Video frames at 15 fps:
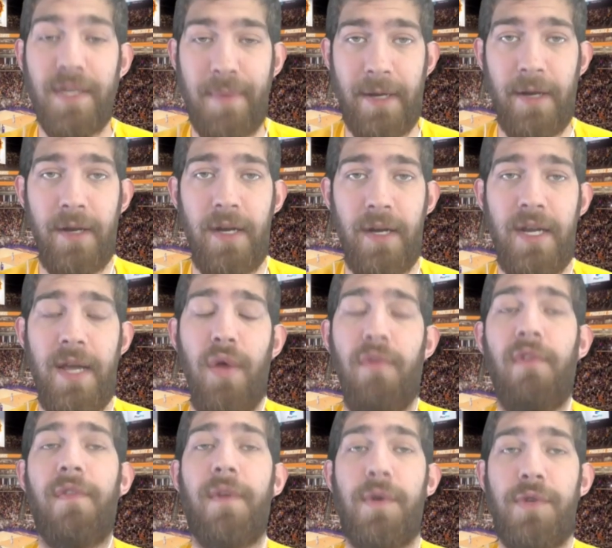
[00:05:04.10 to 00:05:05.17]
expected to take
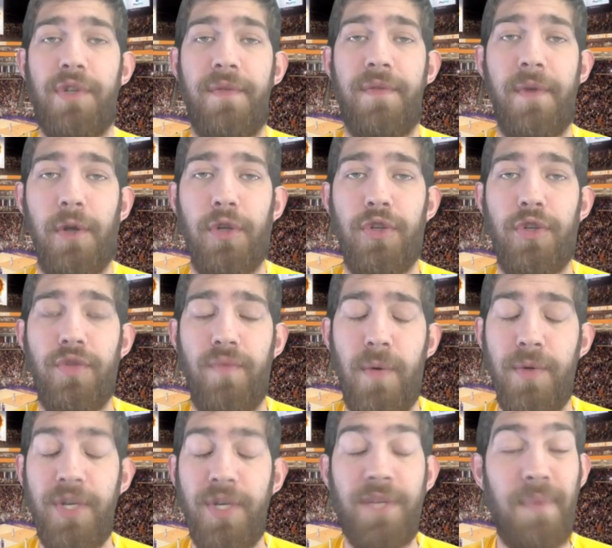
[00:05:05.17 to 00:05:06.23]
over for Jusuf Nurkic's
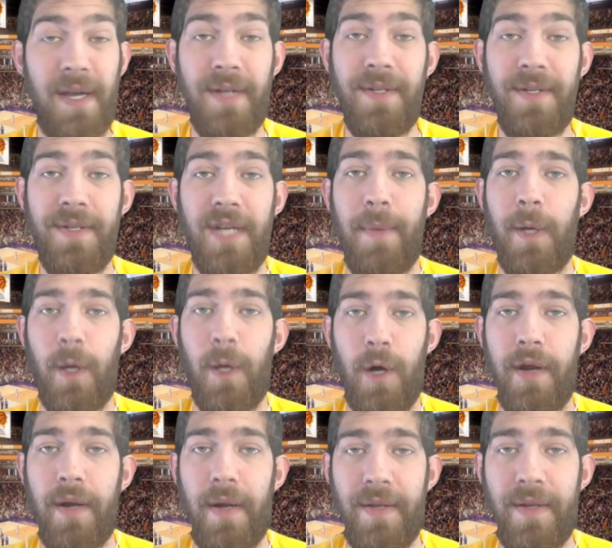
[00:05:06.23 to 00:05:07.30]
role, just because he's coming in
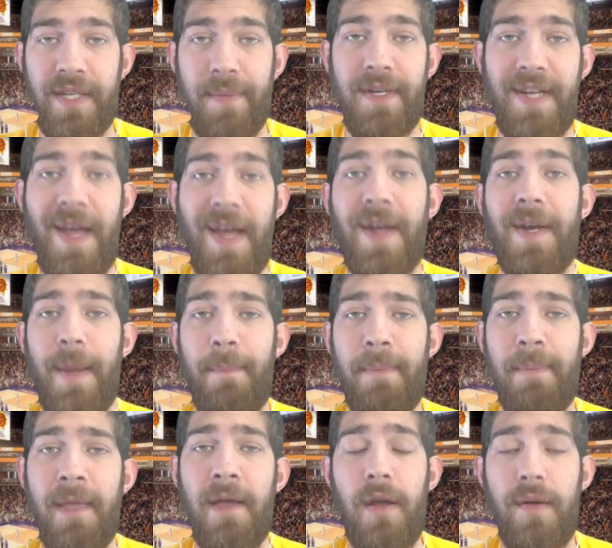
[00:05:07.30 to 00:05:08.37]
on an Exhibit 10 day.
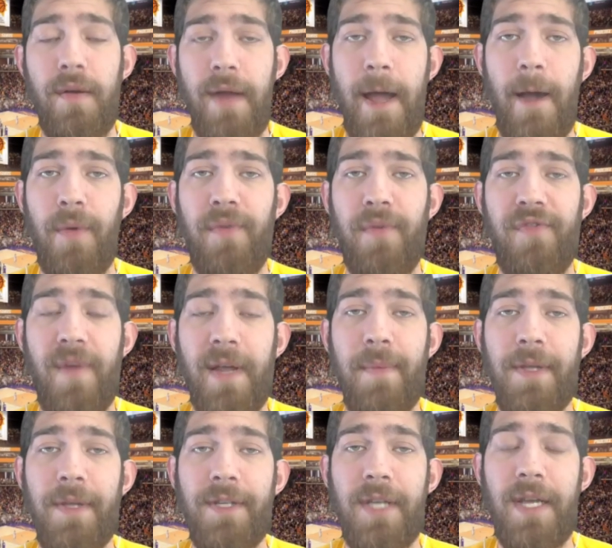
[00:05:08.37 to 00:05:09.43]
Now, Frank
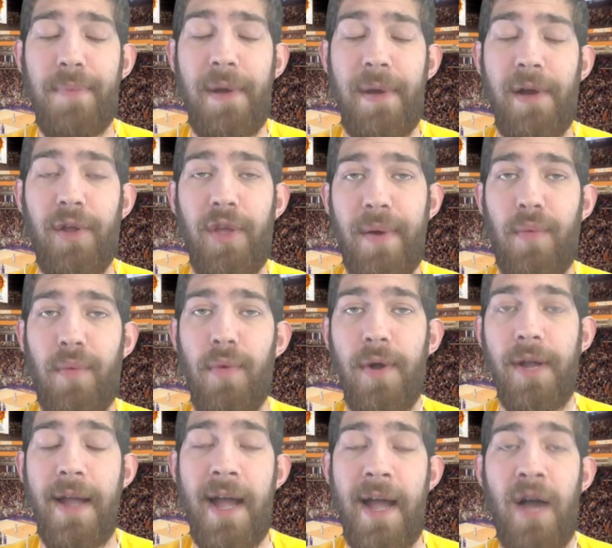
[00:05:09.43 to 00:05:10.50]
Kaminsky has apparently been
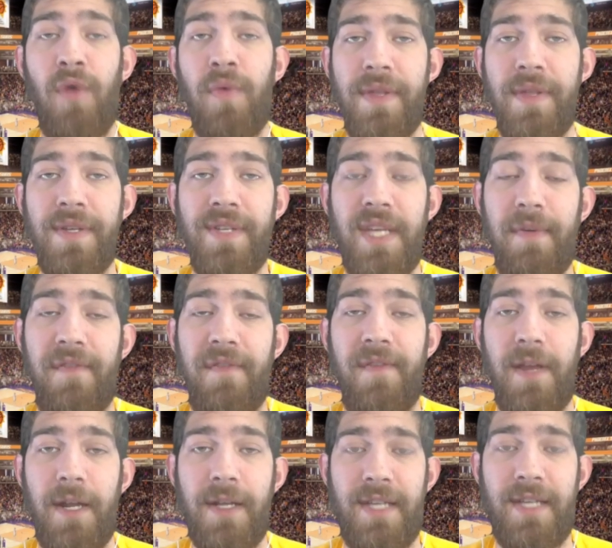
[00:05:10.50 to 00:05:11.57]
working out with this team in
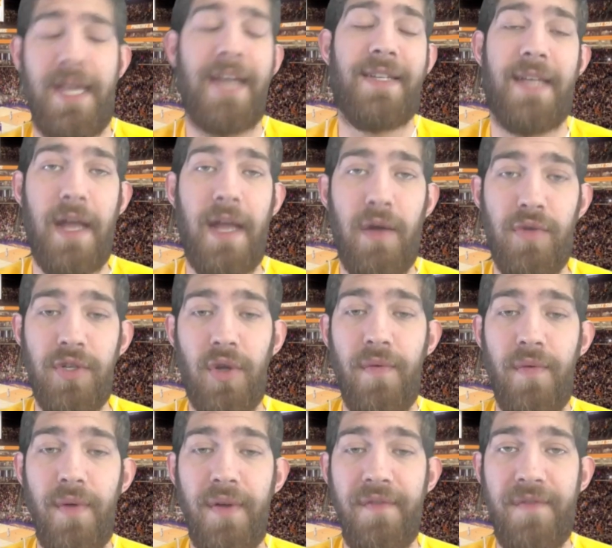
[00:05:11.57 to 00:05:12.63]
Phoenix. He has a house
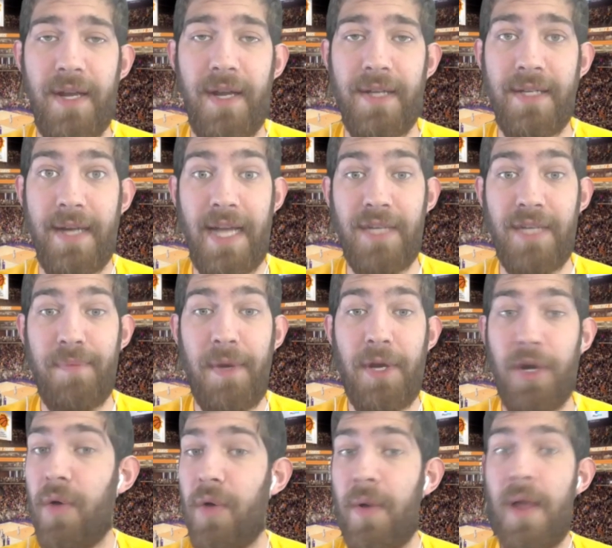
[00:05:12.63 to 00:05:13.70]
over in Phoenix and has
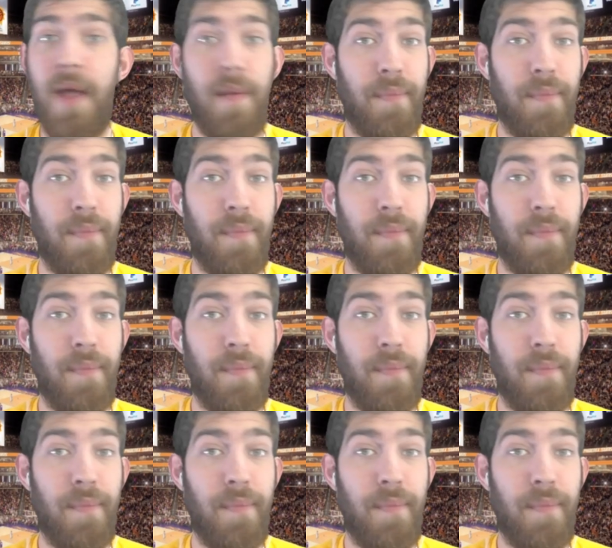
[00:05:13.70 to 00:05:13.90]
been,